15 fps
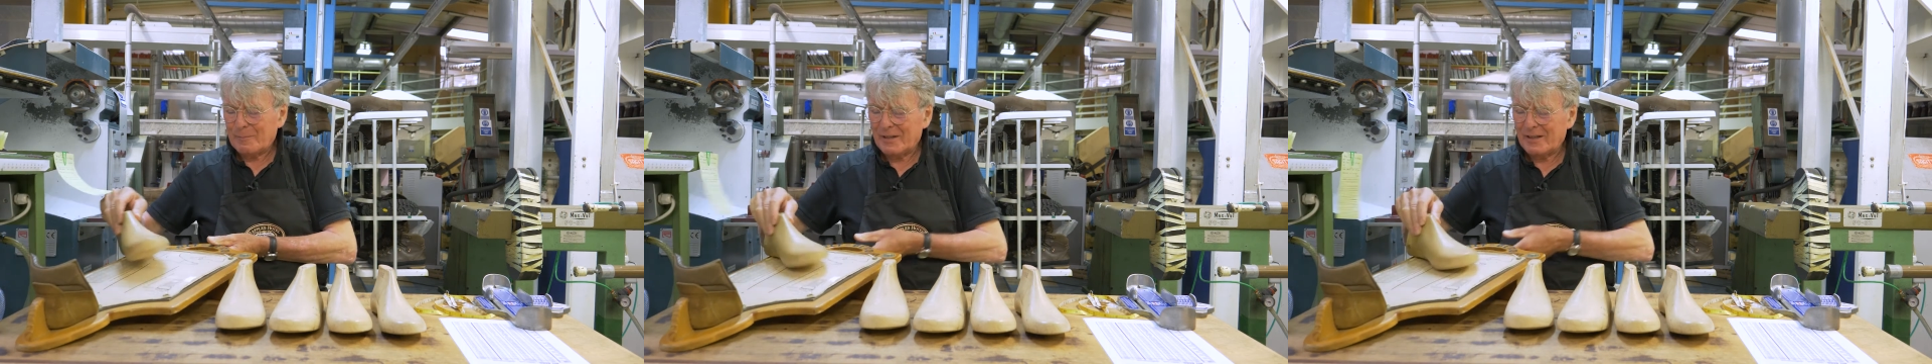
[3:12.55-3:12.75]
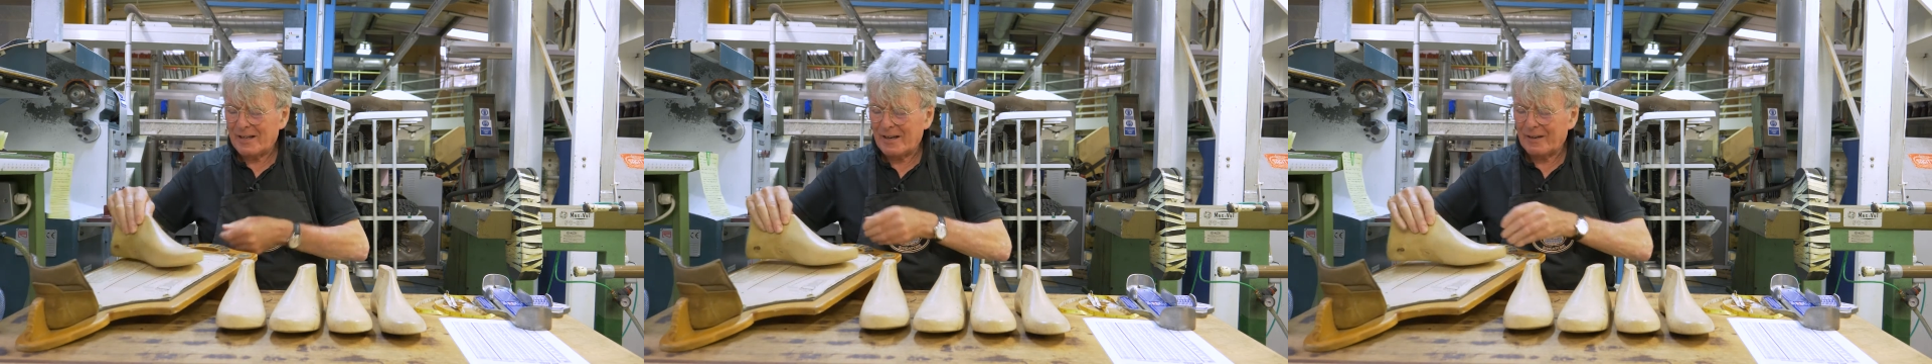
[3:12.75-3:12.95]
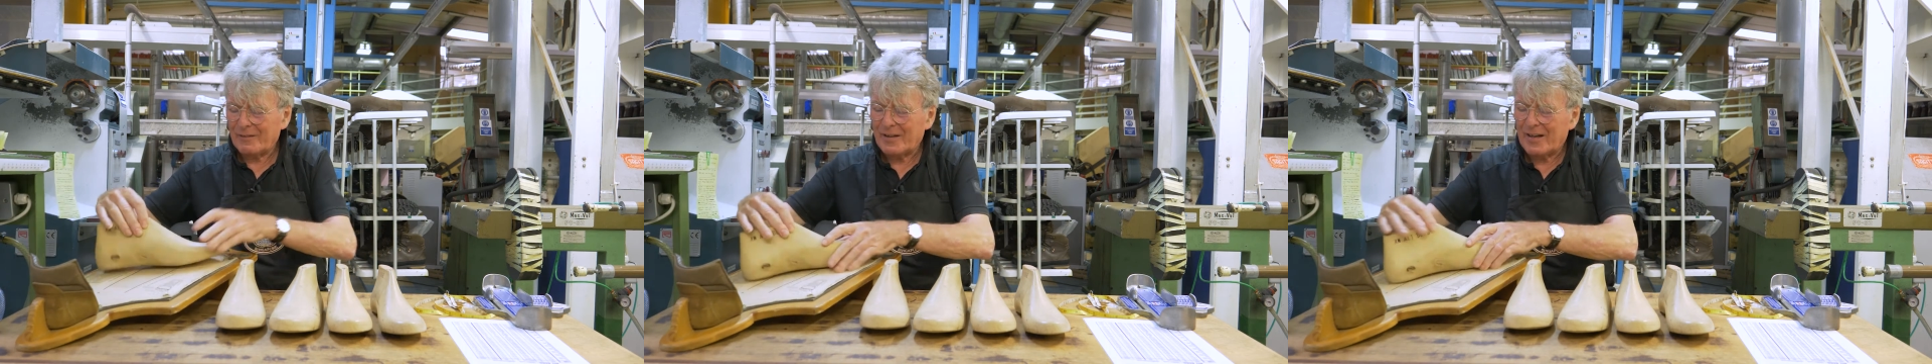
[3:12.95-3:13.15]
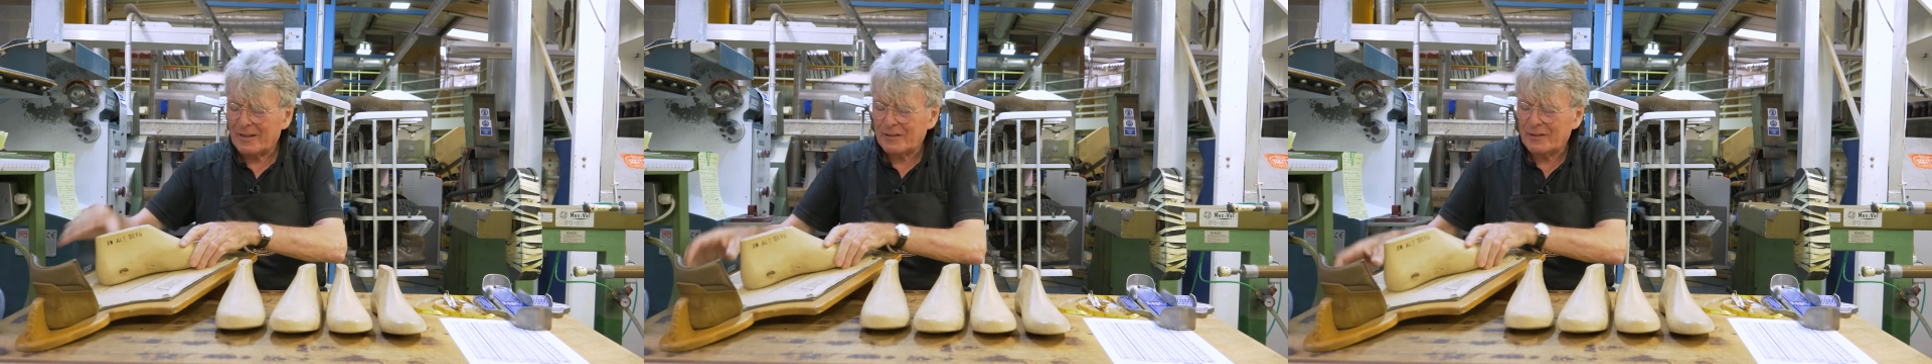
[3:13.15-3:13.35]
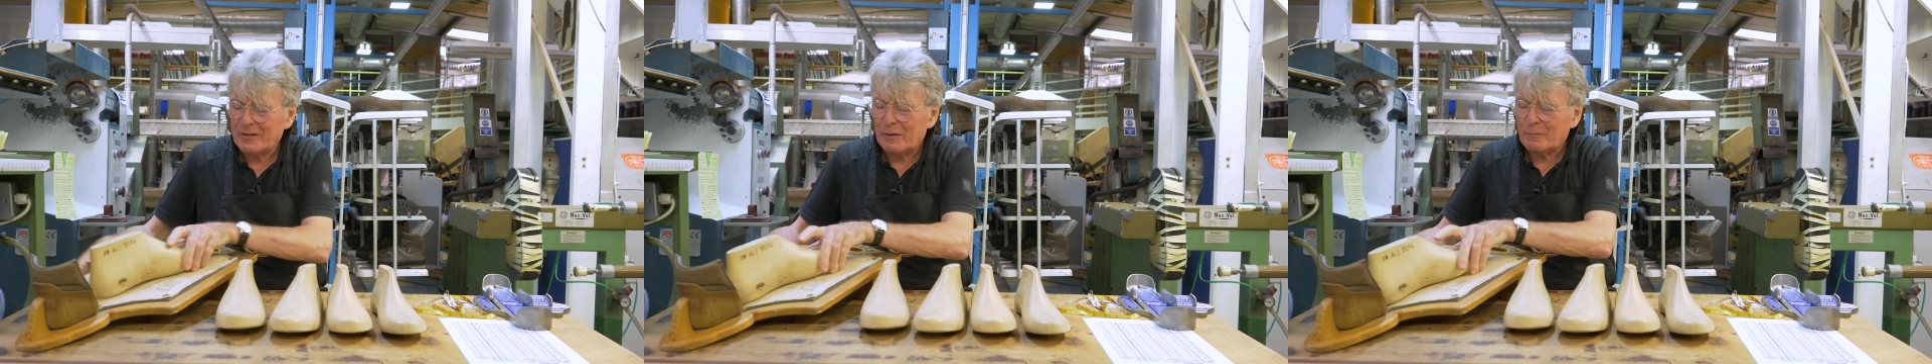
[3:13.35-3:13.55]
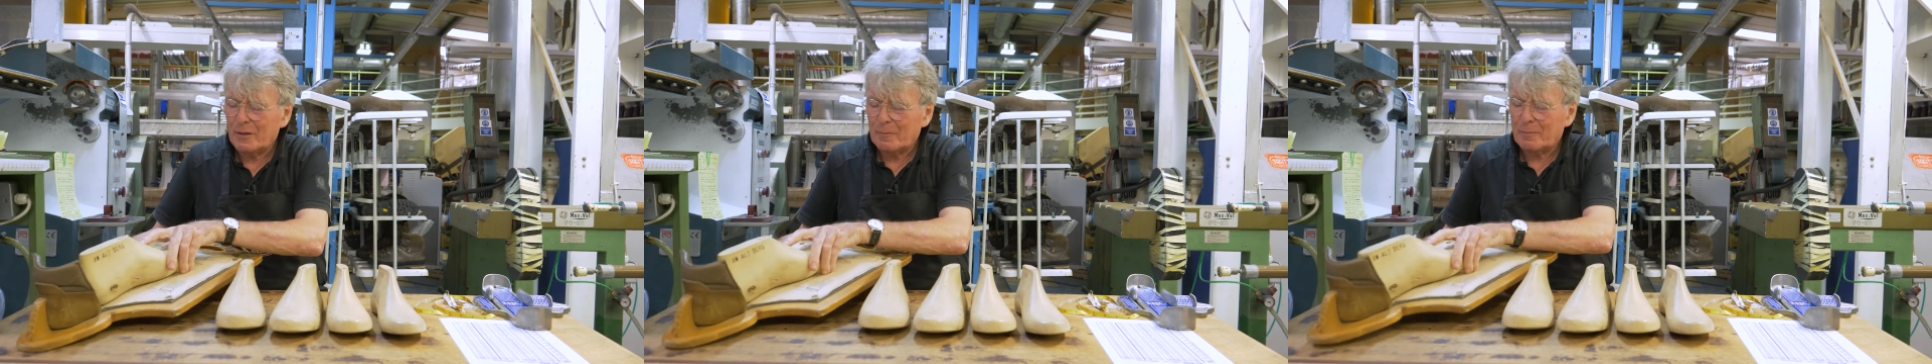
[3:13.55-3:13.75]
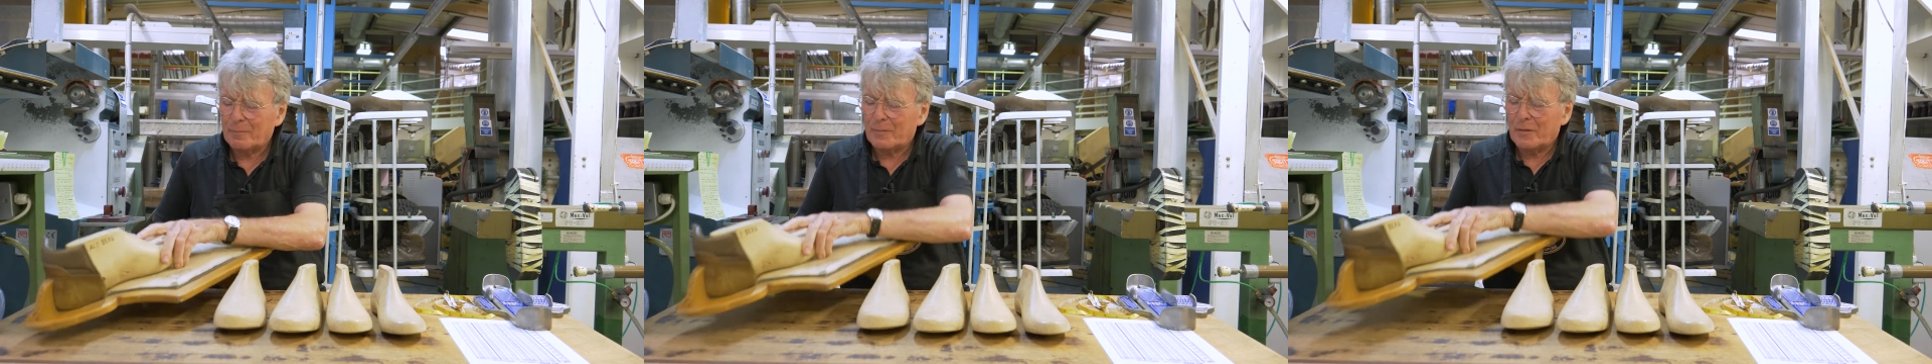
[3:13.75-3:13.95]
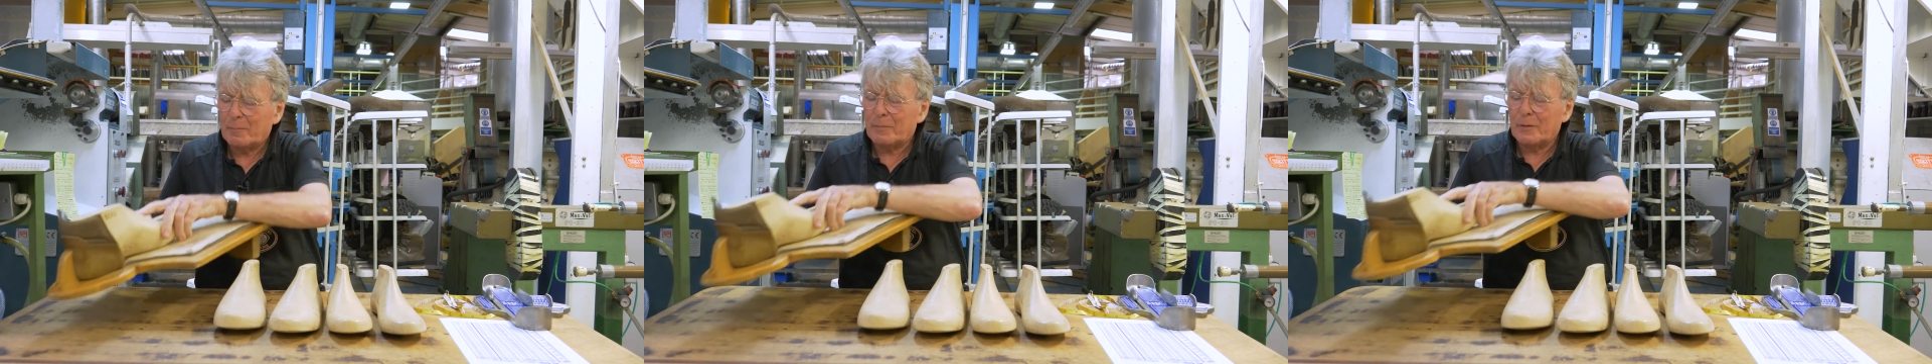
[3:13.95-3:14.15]
like that, and then
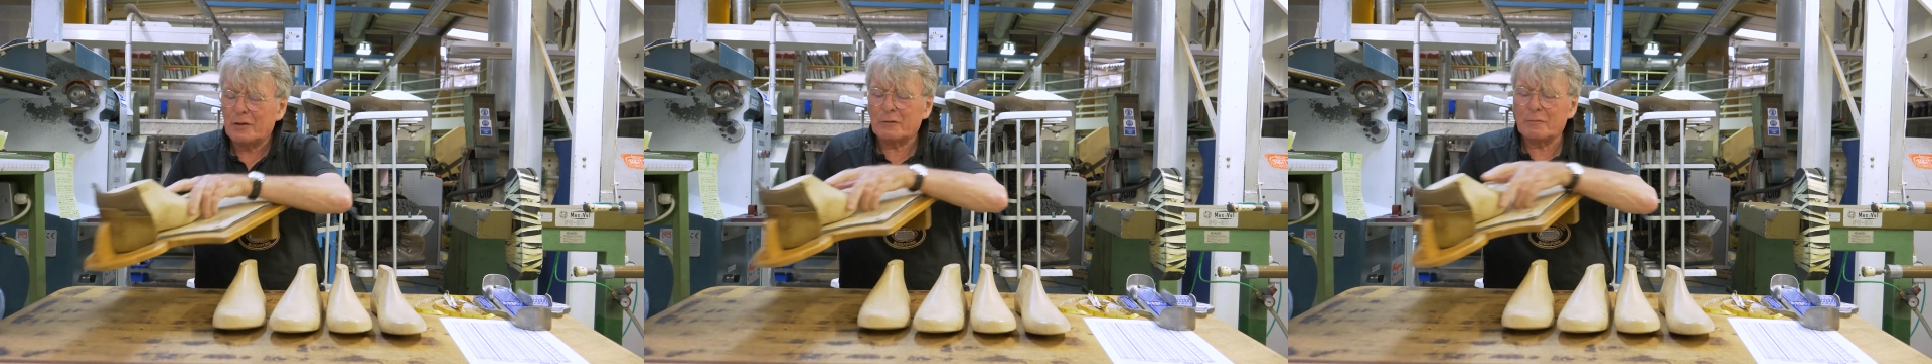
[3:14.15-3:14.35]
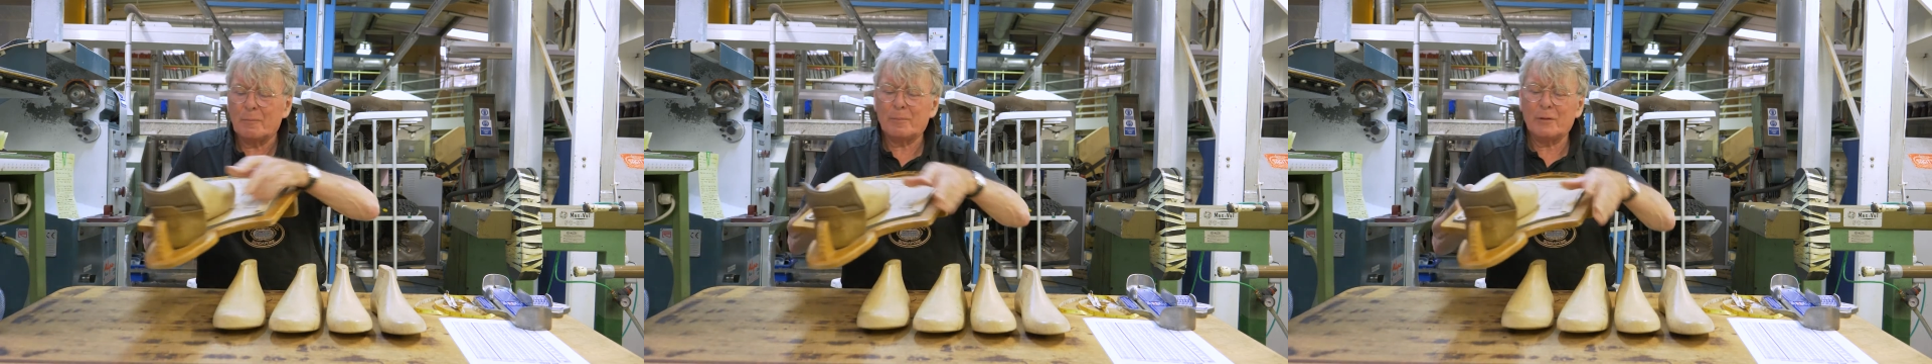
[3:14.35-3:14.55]
the person would